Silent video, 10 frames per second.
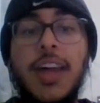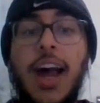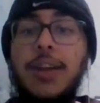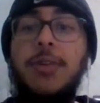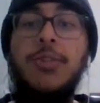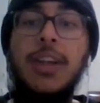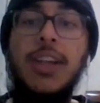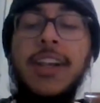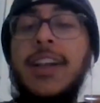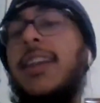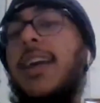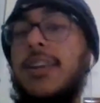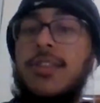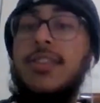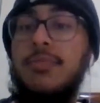I don't really need any
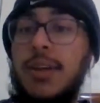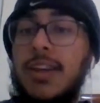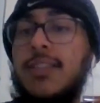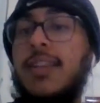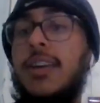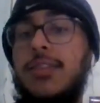extra space.